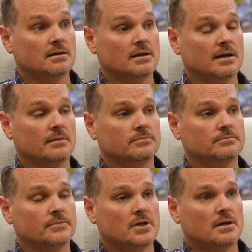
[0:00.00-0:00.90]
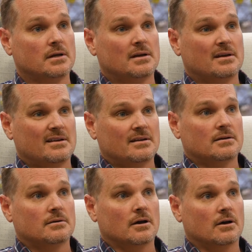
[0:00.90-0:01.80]

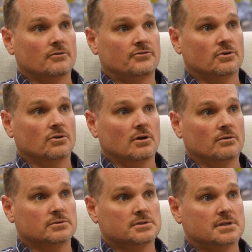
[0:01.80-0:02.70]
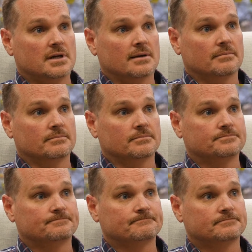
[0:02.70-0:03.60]
I feel I was
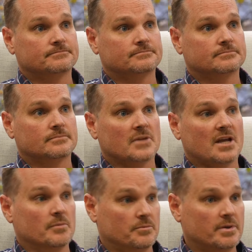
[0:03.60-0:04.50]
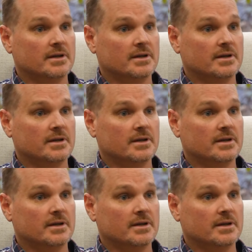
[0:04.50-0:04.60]
at the